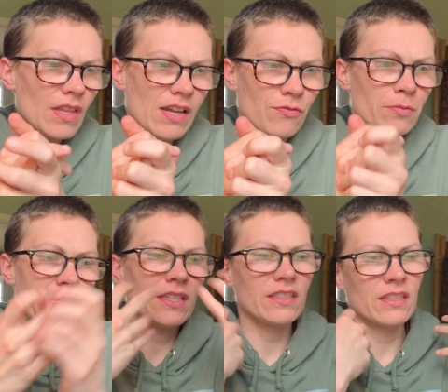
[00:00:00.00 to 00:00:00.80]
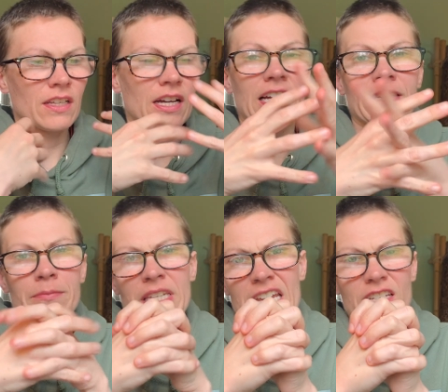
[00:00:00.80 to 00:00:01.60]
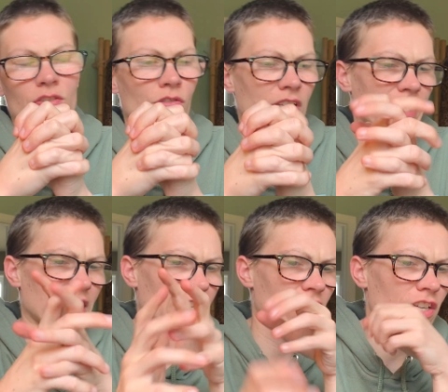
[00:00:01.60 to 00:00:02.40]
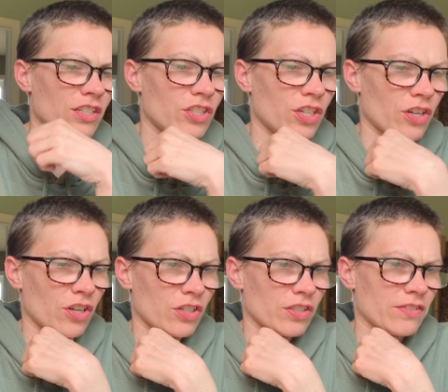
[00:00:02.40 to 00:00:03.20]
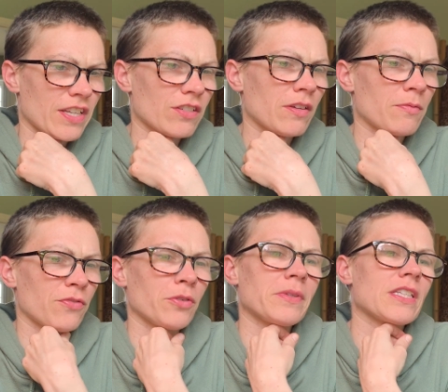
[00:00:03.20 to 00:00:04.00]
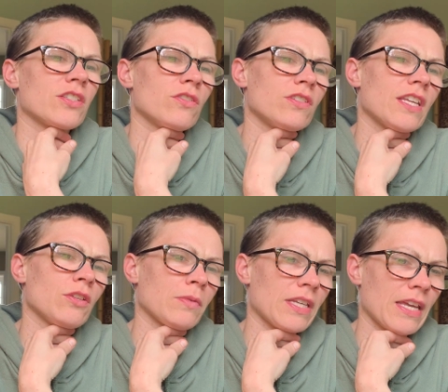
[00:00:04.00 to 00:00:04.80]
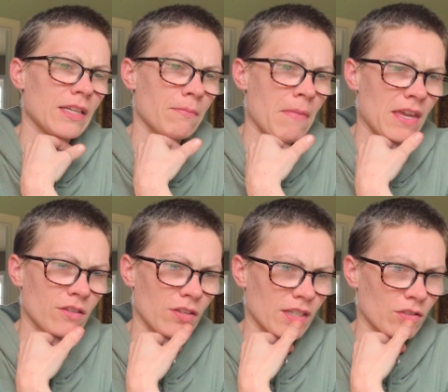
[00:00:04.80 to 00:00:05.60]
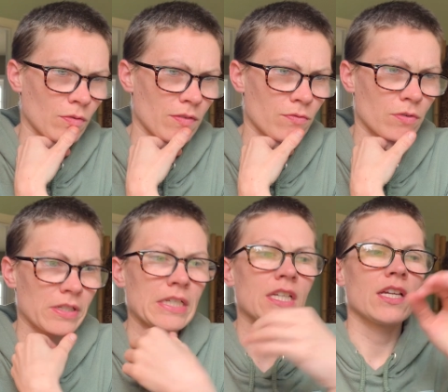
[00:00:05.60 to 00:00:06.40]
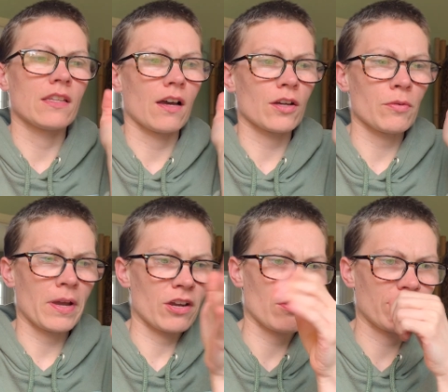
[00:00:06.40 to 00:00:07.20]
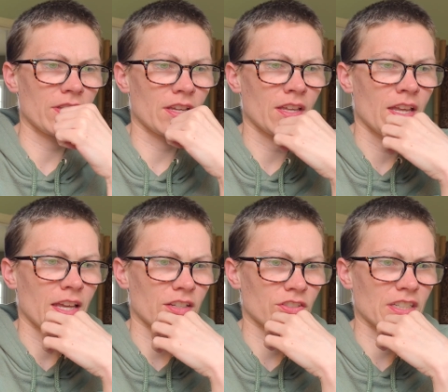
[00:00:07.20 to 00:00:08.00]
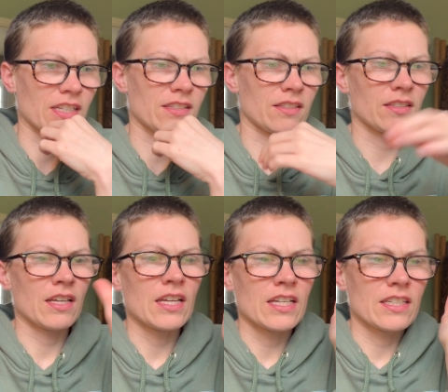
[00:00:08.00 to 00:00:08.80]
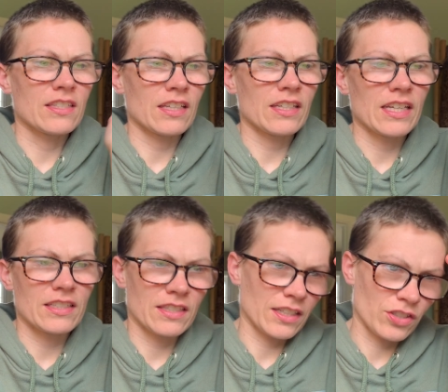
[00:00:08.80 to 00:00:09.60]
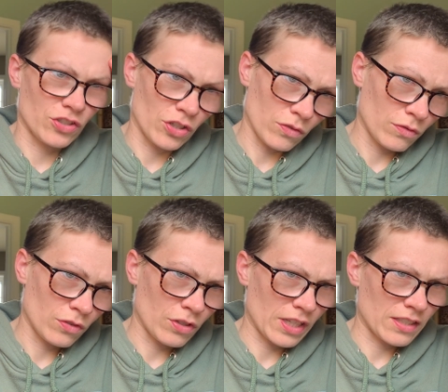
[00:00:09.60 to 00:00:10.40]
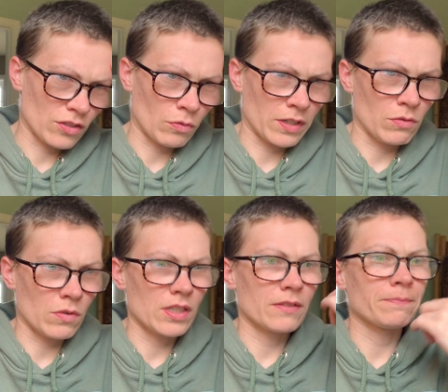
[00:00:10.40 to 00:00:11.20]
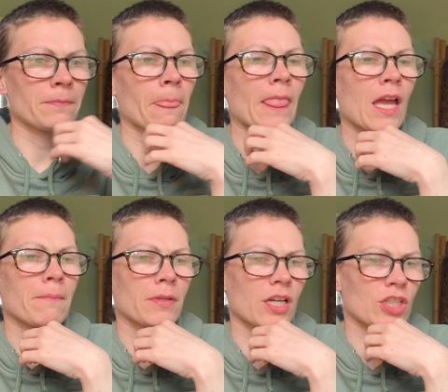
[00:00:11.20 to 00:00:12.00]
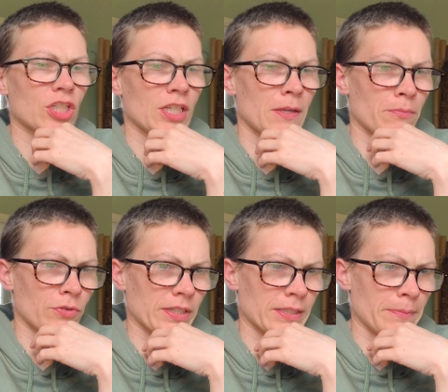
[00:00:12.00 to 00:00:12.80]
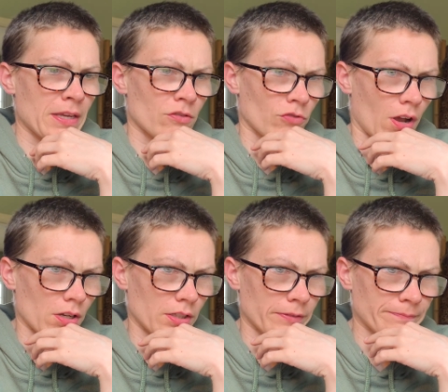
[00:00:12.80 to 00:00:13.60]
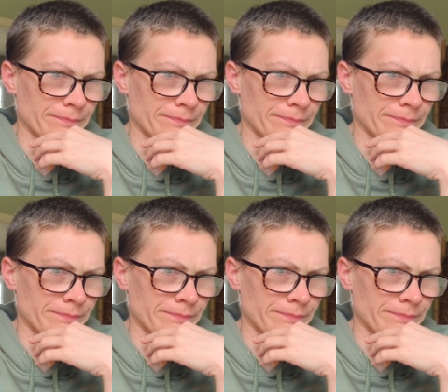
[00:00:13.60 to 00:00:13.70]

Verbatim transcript: And for me, I am Tanis Coralee Leonhardi, she, her, hers of Seattle. I'm filming this Tuesday, twenty-eighth May two thousand twenty-four. And the autobiography exercise is Sunday, sixth June two thousand twenty-one. Blotchy brings me a rock.